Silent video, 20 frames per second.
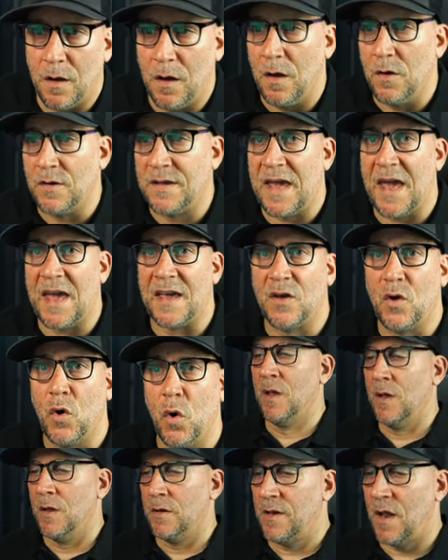Okay,
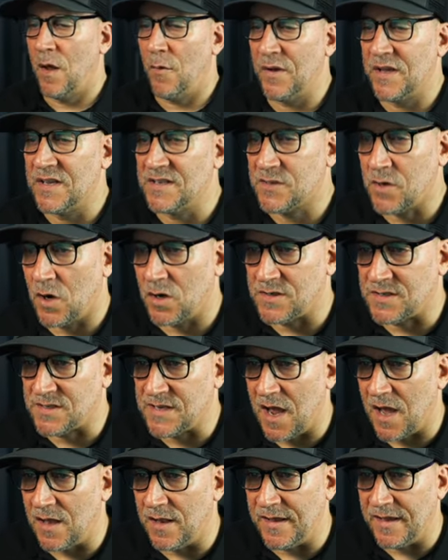cool. Now we can start
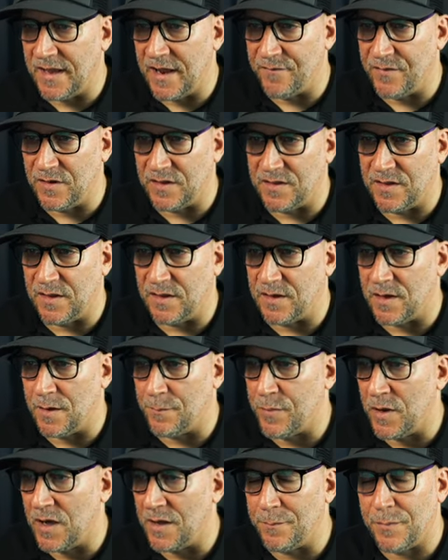styling everything
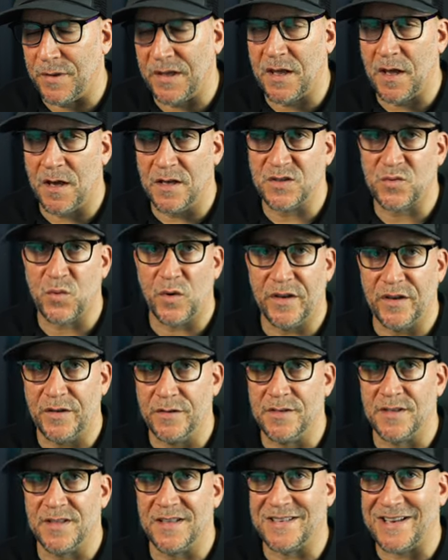up, but because we're
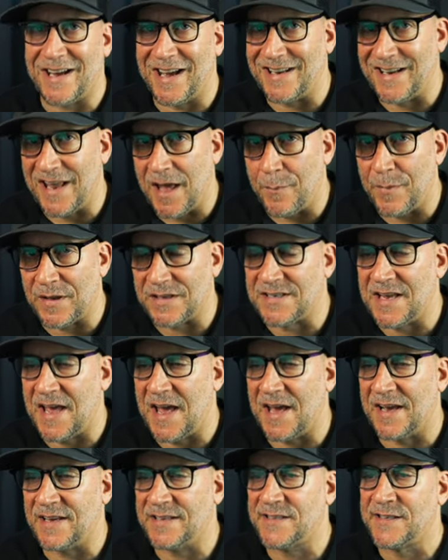using the dynamic
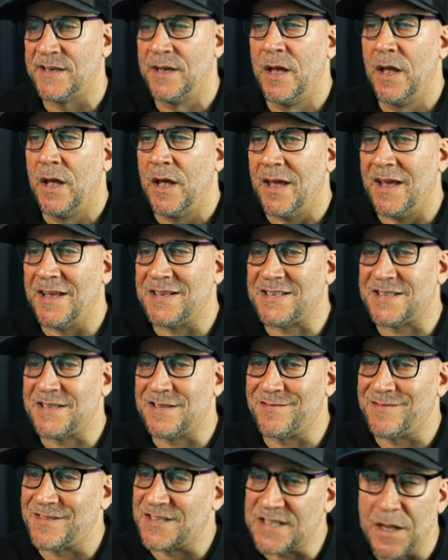tags, it's
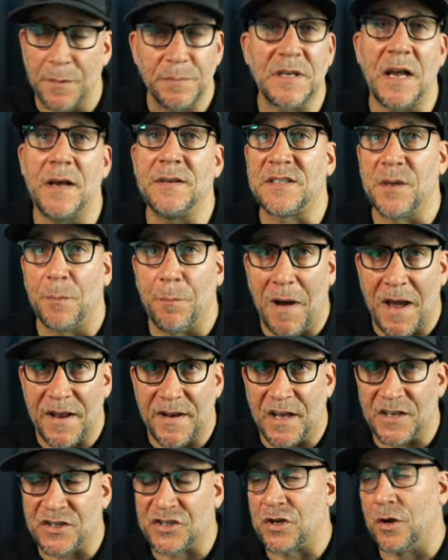sometimes it might
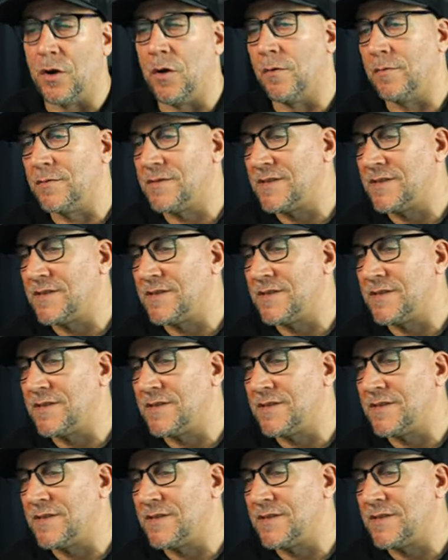not show.